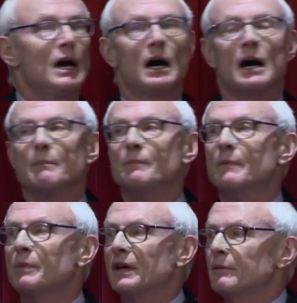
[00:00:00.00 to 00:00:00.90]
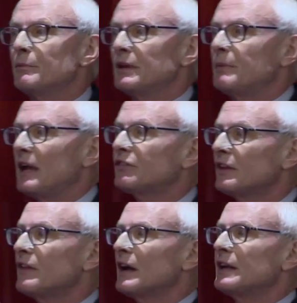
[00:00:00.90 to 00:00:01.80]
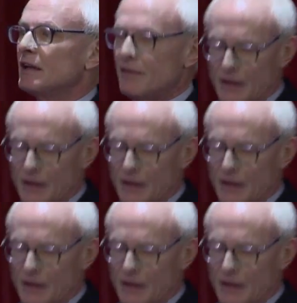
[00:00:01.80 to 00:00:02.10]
But basically the idea